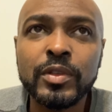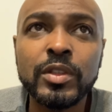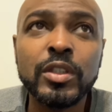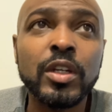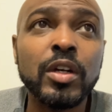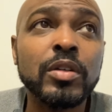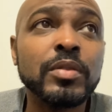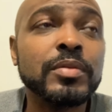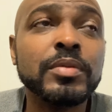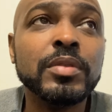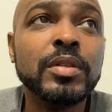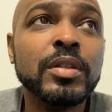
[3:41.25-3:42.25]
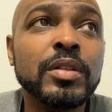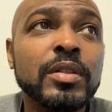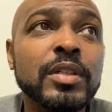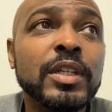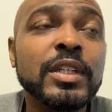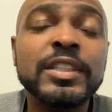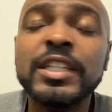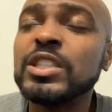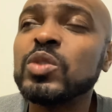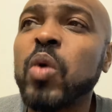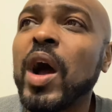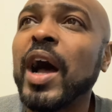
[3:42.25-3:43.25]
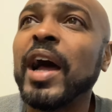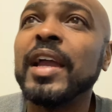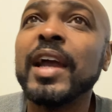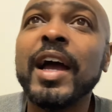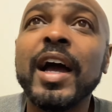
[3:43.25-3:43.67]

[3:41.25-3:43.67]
You know, this is why,